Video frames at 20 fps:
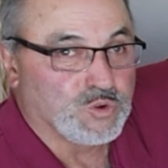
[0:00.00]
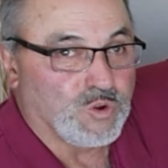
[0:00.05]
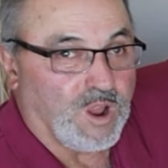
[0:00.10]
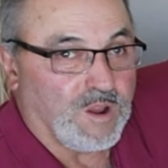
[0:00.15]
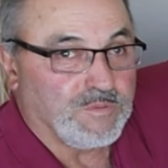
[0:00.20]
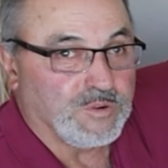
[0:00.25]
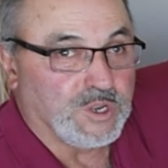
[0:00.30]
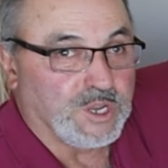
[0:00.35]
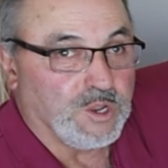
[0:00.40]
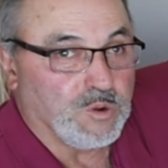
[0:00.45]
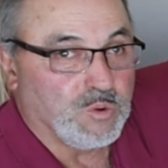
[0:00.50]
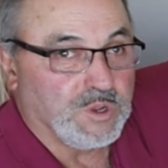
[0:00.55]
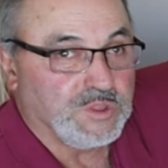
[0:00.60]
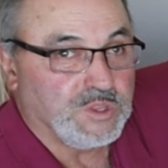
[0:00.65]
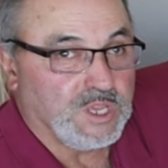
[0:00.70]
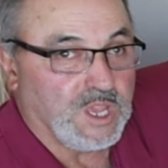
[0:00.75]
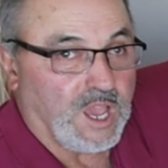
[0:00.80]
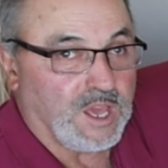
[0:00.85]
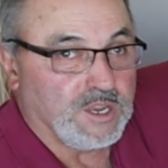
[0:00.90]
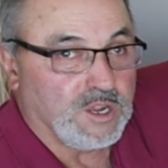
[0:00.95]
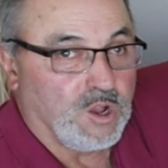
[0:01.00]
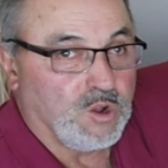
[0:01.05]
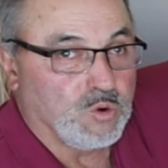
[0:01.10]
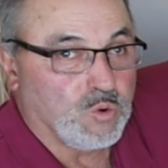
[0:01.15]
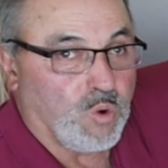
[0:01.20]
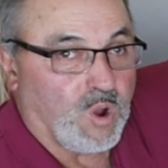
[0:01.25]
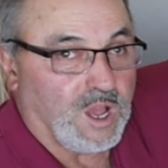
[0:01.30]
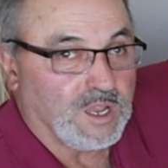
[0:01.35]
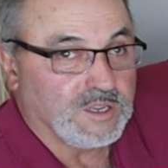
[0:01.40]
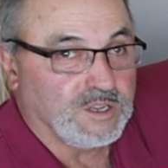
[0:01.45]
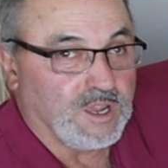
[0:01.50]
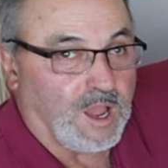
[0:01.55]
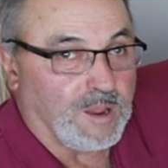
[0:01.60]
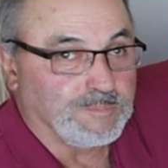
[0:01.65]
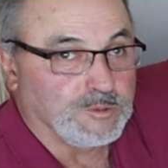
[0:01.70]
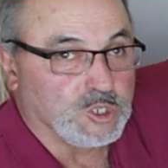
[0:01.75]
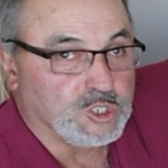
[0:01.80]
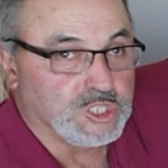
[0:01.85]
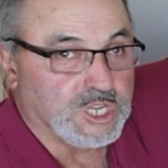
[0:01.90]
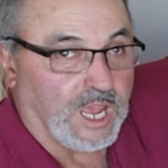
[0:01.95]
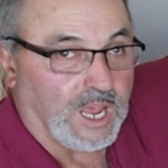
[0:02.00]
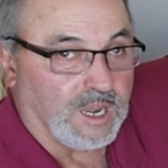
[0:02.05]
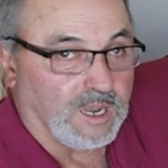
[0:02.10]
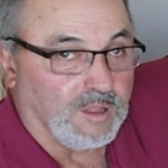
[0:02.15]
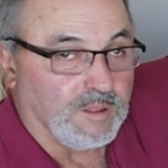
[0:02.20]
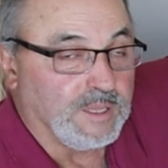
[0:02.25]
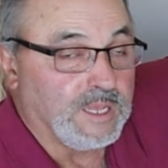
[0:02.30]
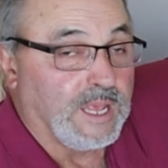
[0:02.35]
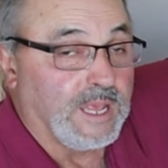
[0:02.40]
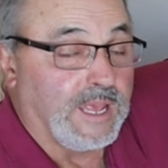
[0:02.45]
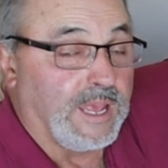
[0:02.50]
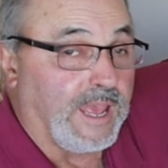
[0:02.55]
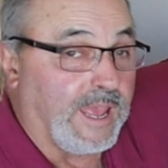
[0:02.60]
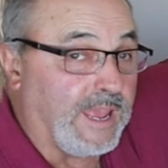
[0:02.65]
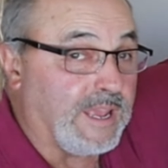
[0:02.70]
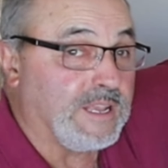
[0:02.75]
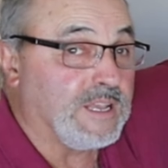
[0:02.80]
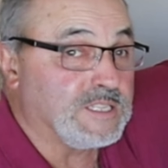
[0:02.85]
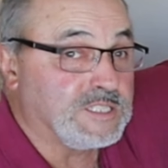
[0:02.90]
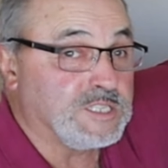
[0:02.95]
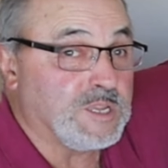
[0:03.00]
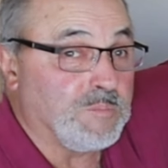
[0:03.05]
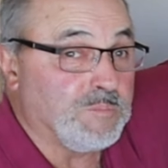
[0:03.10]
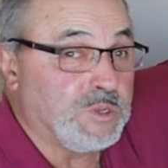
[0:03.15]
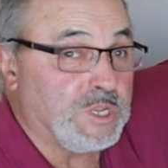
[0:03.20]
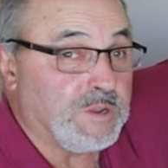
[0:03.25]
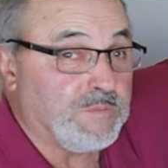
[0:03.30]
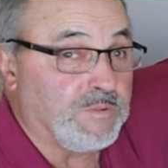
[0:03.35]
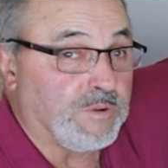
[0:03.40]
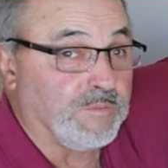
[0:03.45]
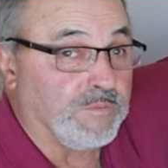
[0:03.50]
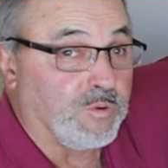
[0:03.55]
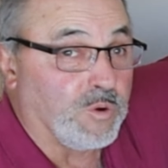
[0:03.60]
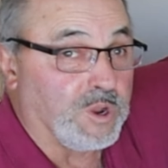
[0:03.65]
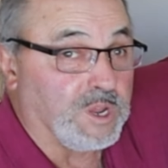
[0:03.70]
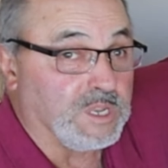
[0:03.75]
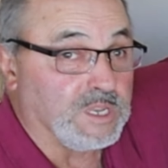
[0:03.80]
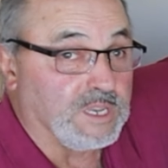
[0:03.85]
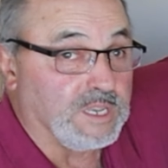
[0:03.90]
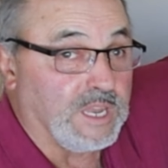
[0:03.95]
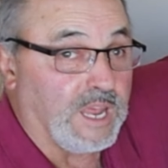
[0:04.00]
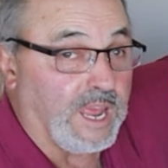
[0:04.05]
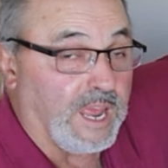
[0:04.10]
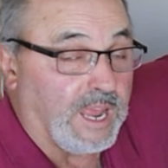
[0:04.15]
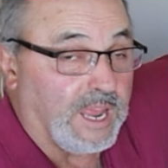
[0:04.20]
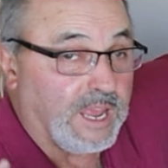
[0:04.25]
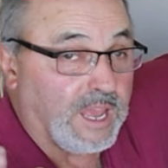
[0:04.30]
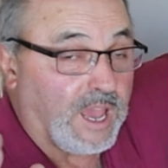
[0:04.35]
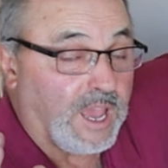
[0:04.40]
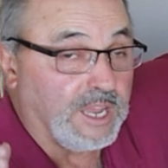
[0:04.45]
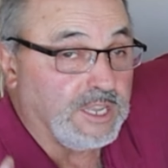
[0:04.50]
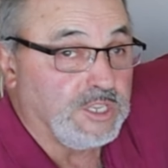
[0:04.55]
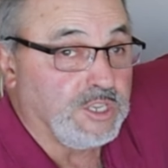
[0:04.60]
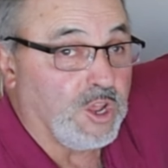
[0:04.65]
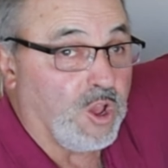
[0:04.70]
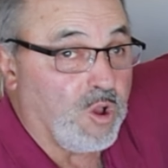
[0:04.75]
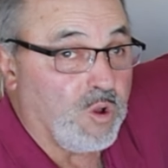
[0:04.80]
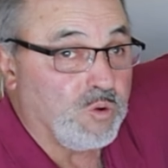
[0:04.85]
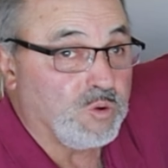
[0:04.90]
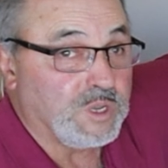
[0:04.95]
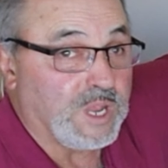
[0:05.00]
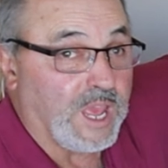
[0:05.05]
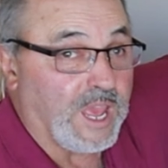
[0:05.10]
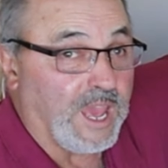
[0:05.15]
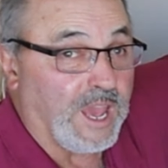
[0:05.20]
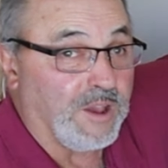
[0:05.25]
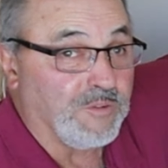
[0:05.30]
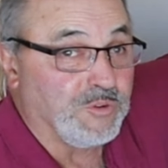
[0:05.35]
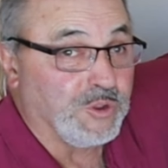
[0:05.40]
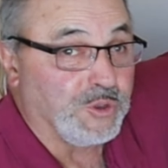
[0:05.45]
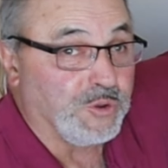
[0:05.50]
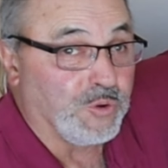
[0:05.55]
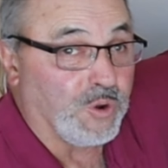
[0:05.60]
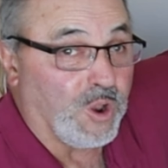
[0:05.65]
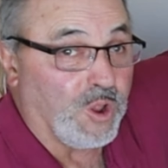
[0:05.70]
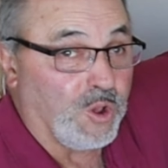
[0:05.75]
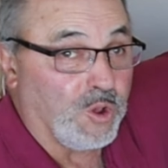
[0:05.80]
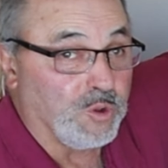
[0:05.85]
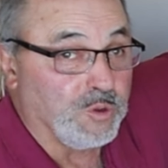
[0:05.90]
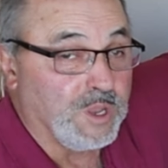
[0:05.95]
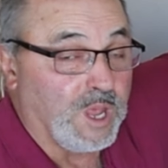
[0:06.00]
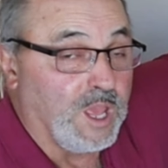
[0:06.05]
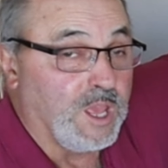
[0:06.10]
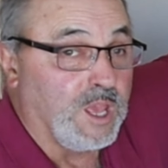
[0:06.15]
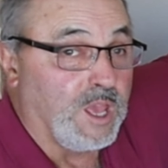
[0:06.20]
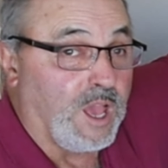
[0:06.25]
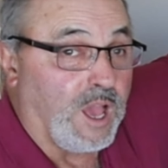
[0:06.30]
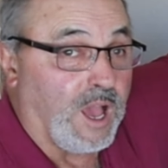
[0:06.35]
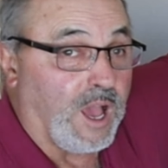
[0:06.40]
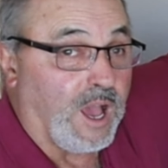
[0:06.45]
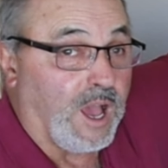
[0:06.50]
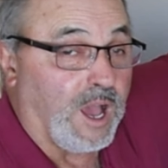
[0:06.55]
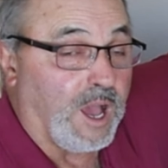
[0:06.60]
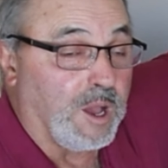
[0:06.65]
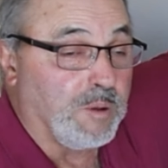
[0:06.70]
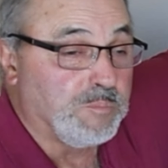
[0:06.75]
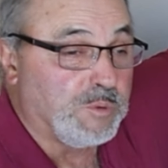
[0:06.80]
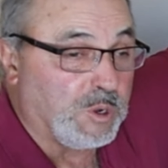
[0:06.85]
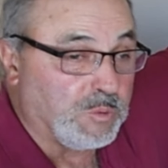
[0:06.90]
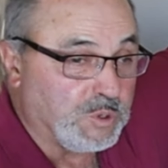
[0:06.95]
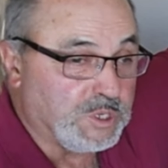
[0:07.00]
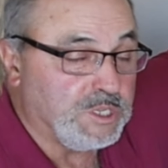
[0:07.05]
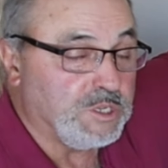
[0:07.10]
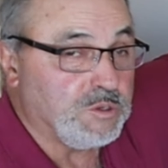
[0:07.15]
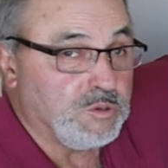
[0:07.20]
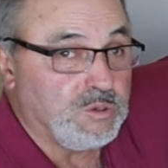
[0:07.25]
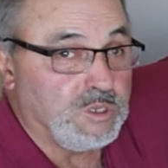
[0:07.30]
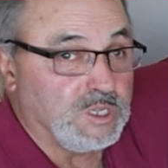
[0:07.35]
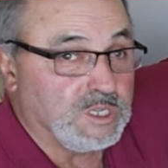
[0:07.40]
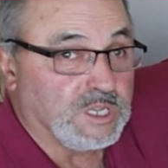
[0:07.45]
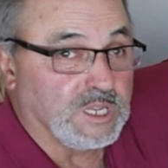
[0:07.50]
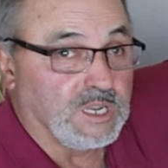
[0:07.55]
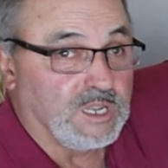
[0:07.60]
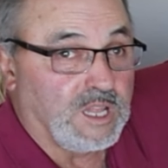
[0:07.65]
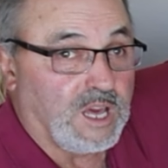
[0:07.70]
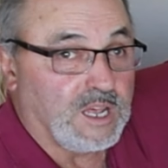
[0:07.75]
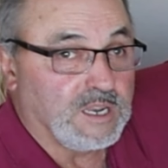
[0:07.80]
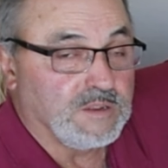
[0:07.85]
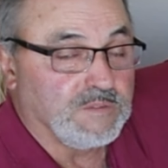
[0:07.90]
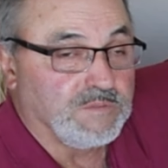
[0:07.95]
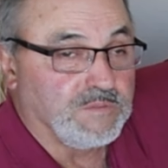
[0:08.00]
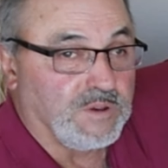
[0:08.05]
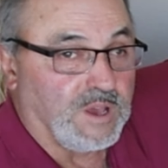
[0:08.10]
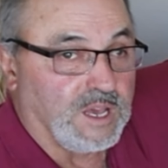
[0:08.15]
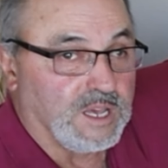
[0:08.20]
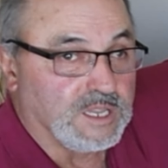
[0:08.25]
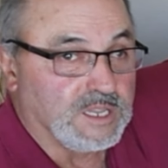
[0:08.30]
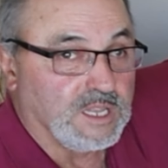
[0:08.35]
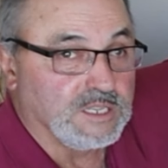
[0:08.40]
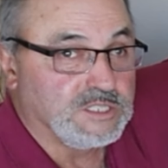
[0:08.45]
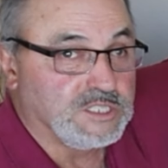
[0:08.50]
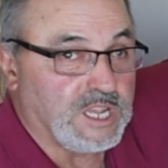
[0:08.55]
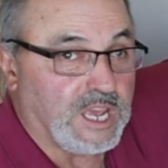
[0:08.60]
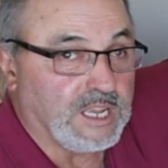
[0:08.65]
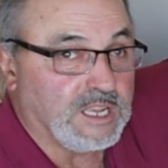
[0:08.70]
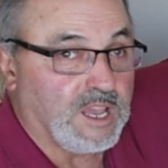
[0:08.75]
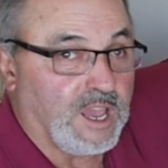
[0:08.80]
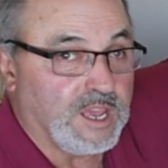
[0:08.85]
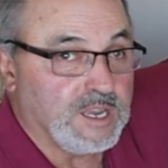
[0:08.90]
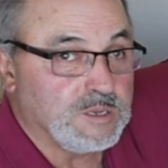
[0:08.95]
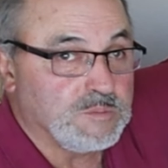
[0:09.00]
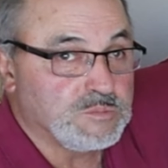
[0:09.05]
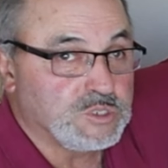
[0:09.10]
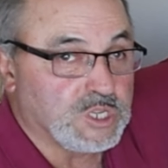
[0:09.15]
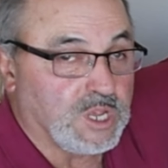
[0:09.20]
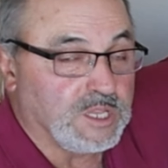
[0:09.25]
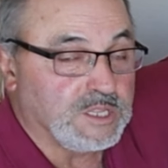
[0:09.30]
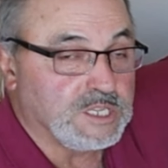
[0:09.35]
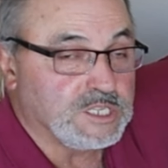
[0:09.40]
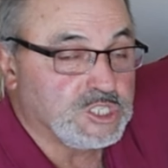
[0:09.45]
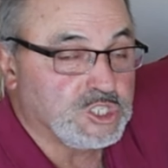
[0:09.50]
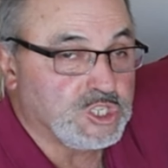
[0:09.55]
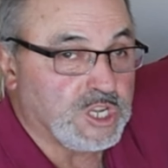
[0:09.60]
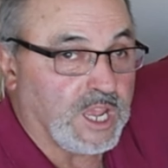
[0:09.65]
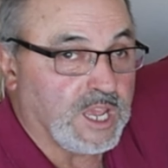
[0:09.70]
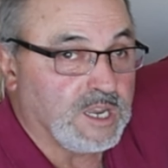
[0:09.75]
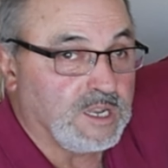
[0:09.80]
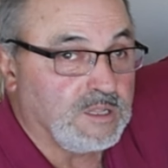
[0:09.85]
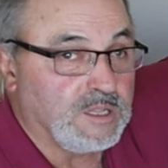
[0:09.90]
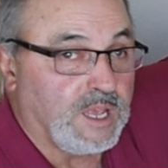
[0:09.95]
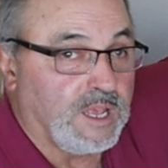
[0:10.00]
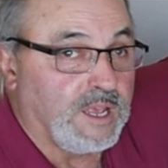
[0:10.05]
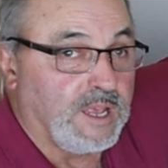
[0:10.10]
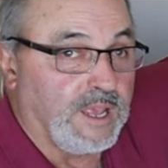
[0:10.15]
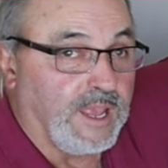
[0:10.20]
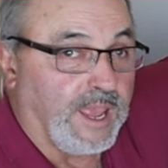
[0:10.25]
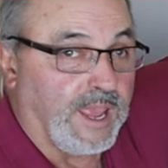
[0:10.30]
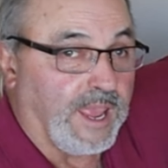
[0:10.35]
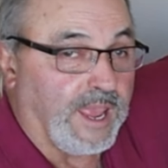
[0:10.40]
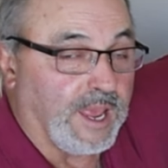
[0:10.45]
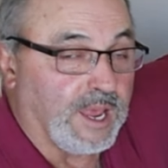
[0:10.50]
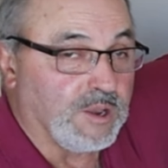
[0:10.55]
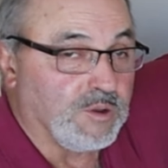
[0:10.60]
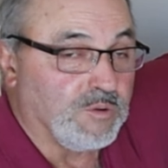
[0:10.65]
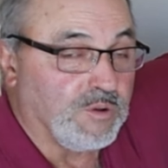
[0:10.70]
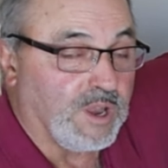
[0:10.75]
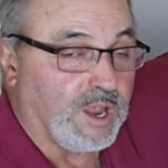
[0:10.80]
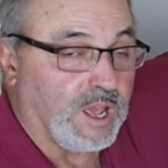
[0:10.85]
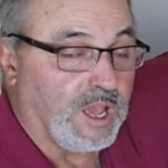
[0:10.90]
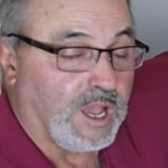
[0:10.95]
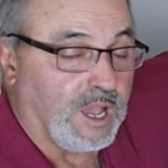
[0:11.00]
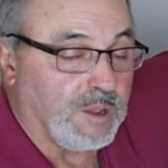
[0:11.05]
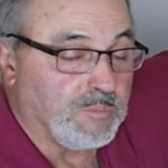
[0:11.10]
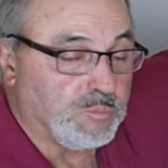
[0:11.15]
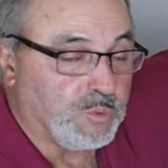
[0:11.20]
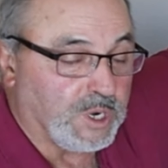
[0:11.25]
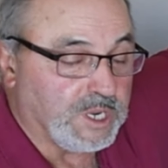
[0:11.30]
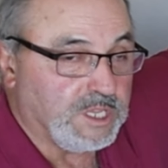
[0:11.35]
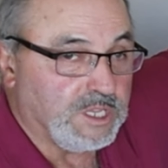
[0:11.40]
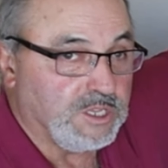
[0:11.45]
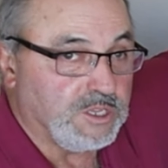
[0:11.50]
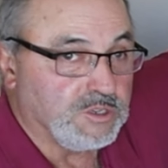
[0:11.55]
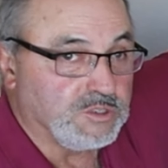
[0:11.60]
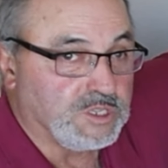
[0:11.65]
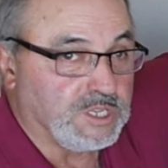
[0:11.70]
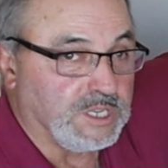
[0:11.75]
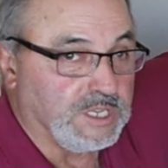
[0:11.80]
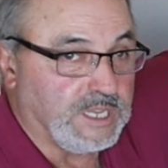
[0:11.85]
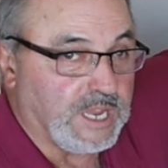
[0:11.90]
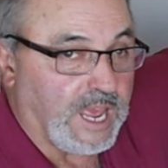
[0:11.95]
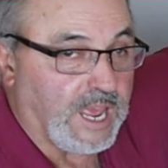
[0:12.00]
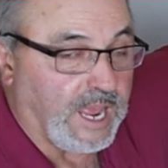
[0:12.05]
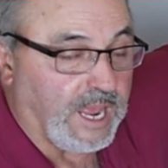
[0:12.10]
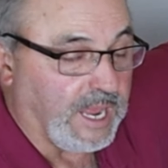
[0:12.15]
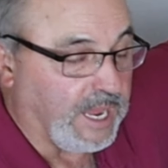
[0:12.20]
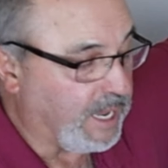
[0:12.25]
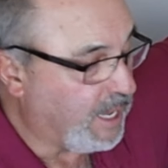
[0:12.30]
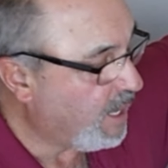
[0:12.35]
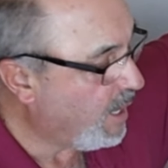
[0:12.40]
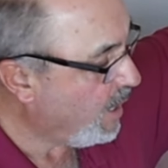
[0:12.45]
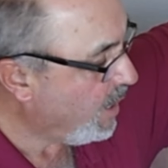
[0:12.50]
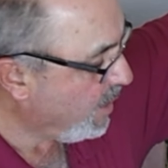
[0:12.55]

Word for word: Crawford here with the Idaho Quadcopter Channel. Hey, I got something different for you today. I don't have a drone, uh, but we do look at a lot of uh, tech items on this channel, and I'm uh, bringing you today